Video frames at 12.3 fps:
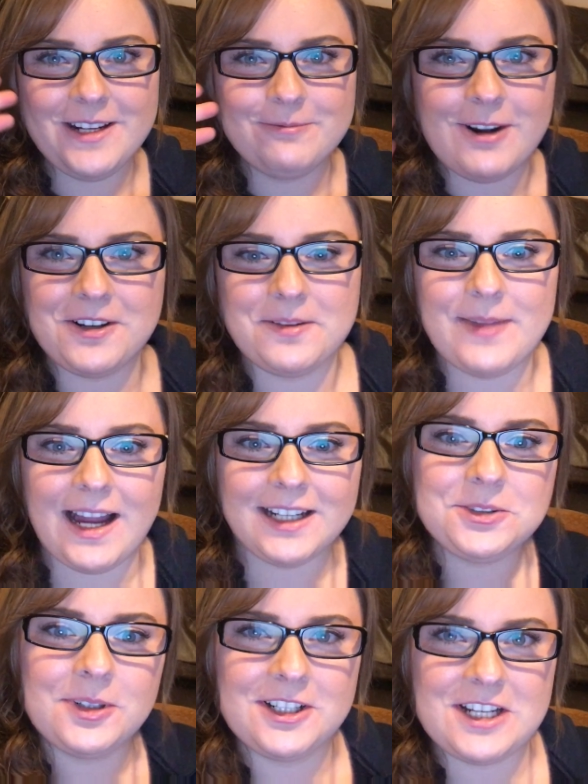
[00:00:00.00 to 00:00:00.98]
everyone, welcome back
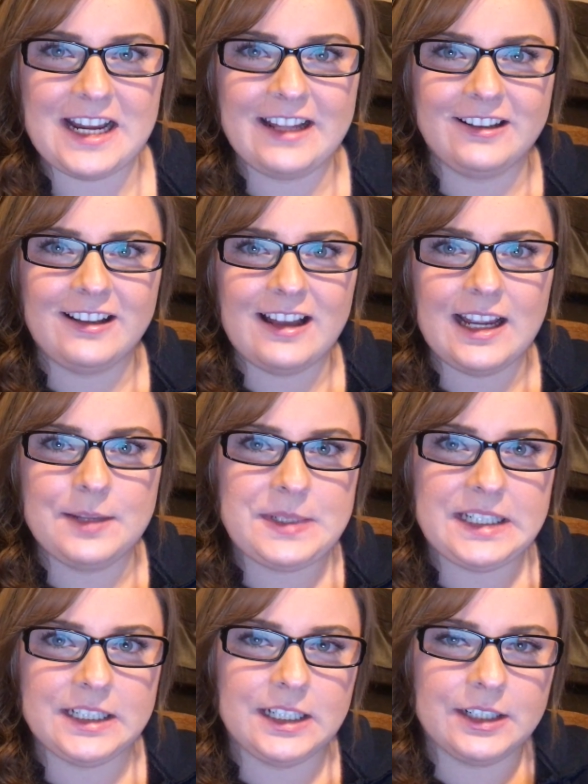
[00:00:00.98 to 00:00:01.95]
to our channel. I'm
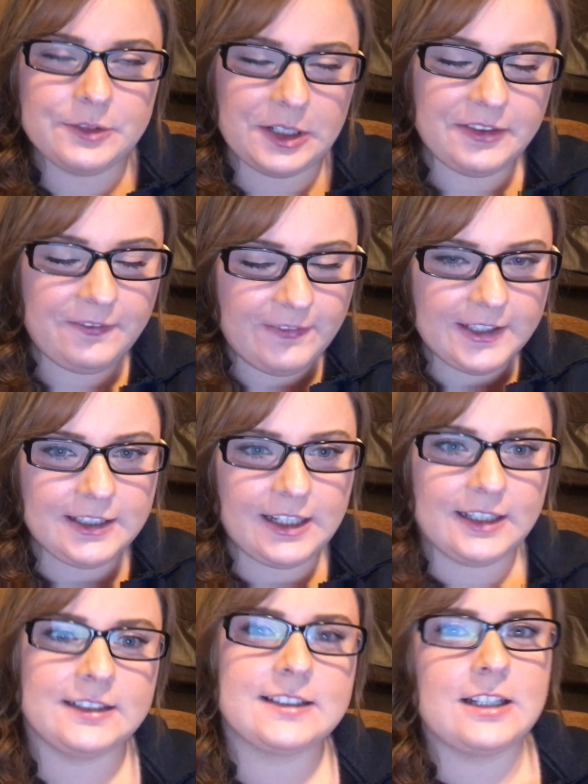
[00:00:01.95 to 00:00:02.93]
here with
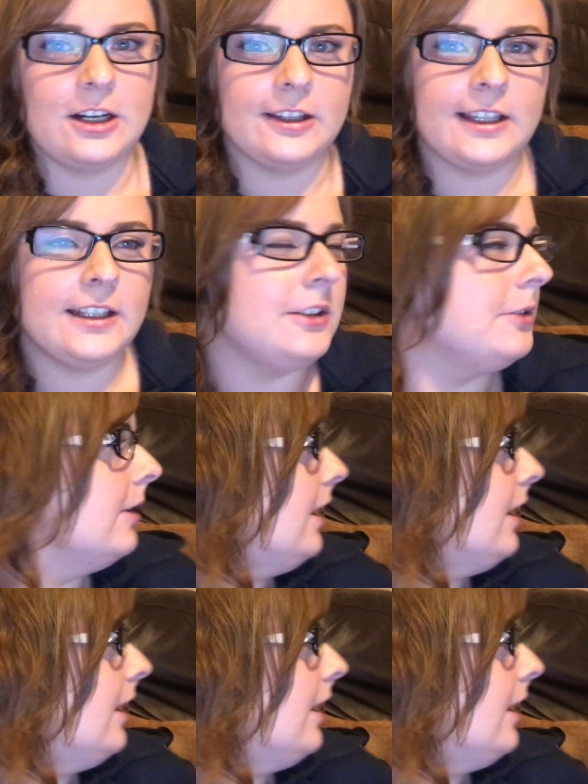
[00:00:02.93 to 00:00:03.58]
Finley and Scarlett, who